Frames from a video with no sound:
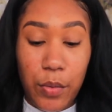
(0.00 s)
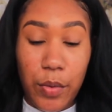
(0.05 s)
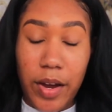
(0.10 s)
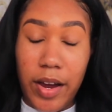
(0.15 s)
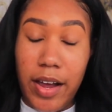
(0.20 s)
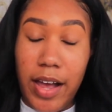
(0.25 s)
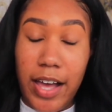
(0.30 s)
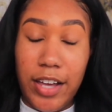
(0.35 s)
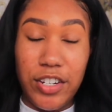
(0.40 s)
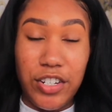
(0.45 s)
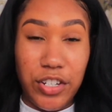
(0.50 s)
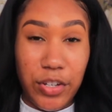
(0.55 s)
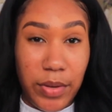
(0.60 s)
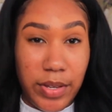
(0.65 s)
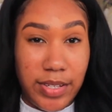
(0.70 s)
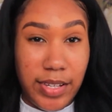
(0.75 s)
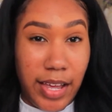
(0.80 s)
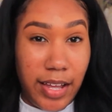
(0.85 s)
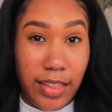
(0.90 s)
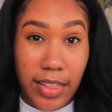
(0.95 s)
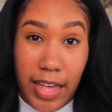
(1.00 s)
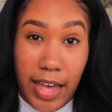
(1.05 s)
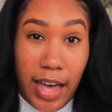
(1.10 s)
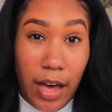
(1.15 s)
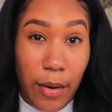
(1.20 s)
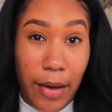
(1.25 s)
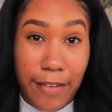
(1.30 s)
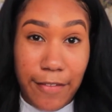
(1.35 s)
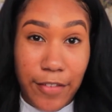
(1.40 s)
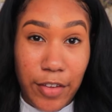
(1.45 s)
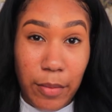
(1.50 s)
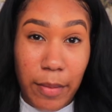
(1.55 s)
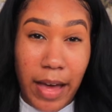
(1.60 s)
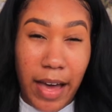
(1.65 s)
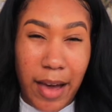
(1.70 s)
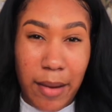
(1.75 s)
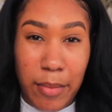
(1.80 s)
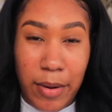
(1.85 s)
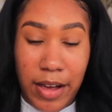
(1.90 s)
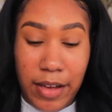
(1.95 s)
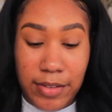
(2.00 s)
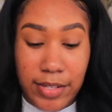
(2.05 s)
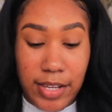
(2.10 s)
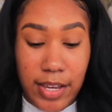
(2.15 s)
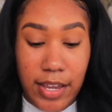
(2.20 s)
where I show exactly how I fill my eyebrows